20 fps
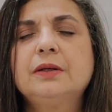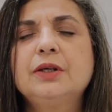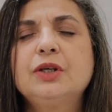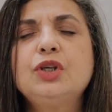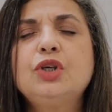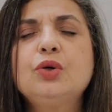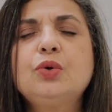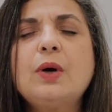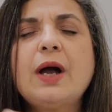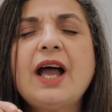
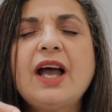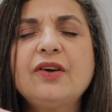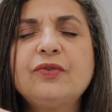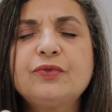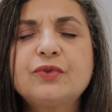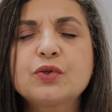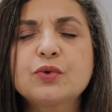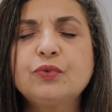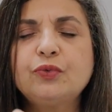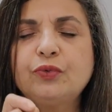you have
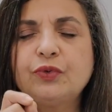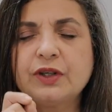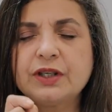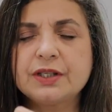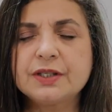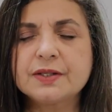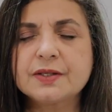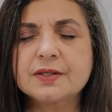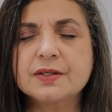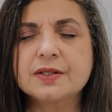to
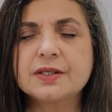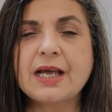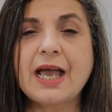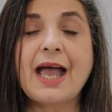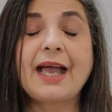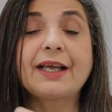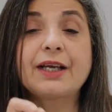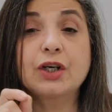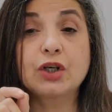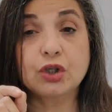first
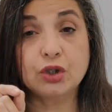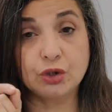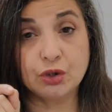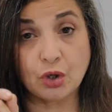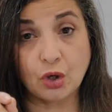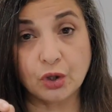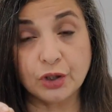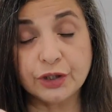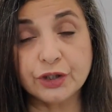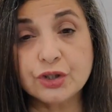
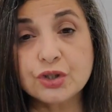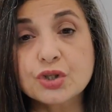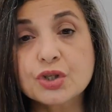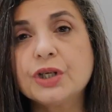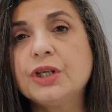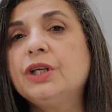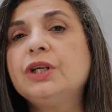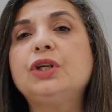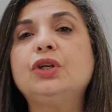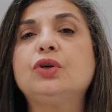acknowledge
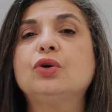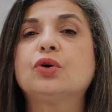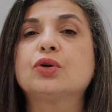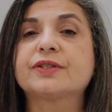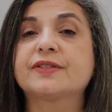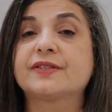in your